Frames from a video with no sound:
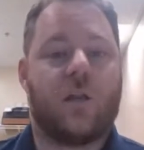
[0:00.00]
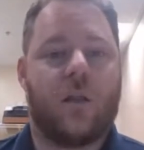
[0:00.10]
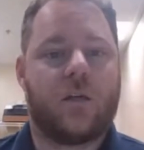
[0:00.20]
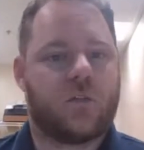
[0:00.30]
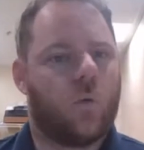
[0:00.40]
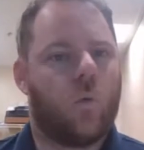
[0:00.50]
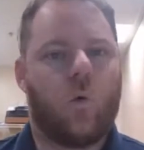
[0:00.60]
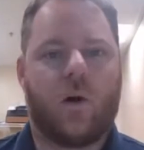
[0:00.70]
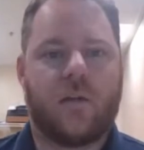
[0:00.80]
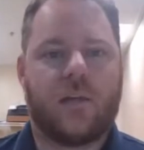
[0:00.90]
Letcher,
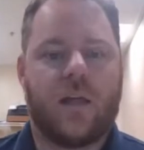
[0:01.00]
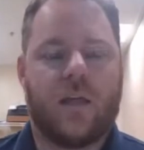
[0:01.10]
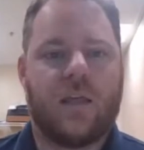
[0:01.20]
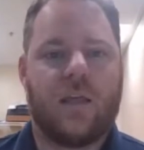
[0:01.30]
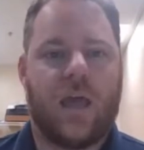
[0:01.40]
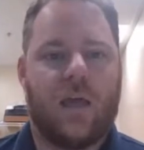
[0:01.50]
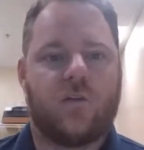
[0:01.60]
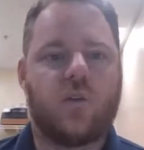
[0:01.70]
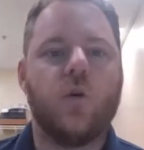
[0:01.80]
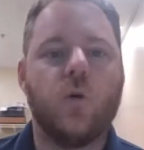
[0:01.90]
what a day he
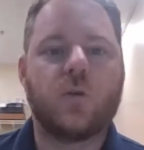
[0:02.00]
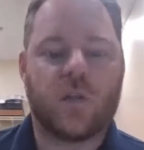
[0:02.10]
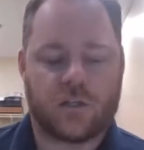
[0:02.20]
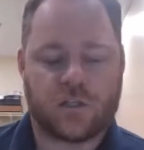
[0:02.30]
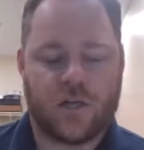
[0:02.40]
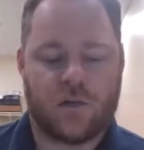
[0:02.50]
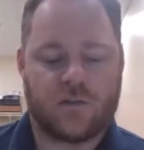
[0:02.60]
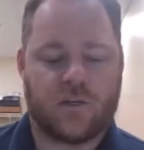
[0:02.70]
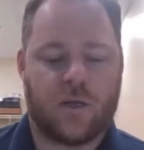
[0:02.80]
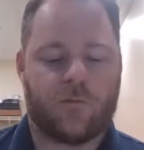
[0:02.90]
had. 2
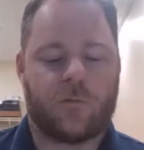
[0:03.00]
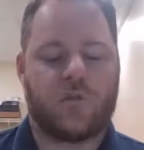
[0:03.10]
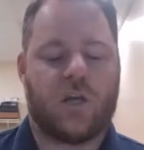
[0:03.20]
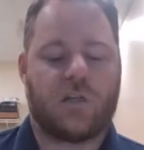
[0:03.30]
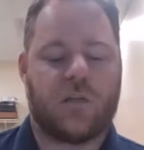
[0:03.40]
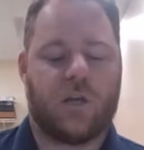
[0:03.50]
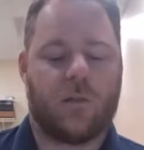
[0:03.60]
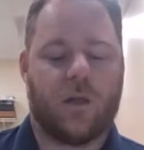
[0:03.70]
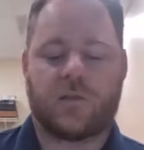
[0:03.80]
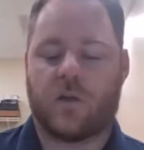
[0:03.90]
touchdowns today from J.J.
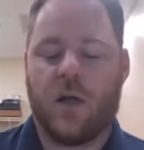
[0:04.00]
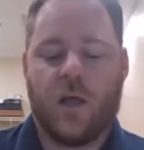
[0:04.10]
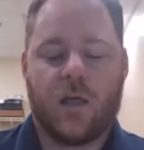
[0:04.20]
Letcher.